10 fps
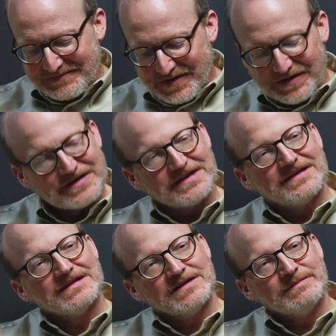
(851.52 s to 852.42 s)

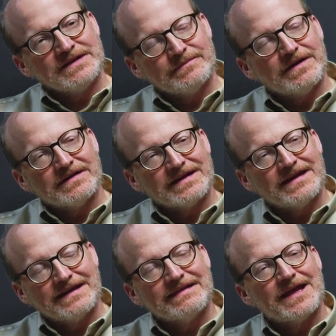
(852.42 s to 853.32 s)
marketing, you mean about
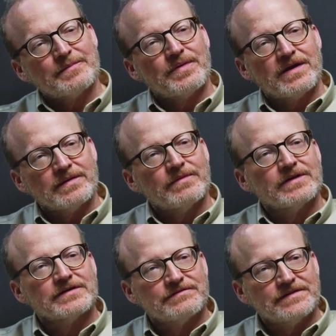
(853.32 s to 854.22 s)
getting that product
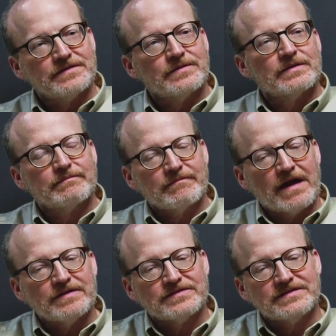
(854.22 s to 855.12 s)
market fit or
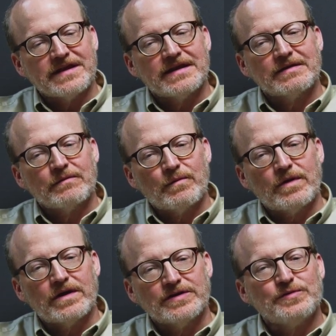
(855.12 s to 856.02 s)
understanding
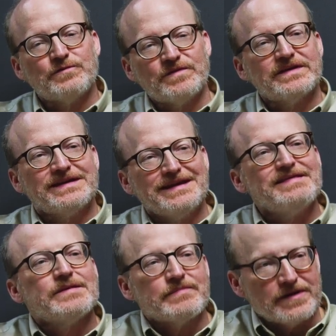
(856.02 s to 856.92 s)
where you fit in
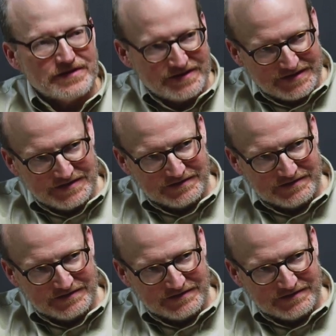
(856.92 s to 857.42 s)
the market.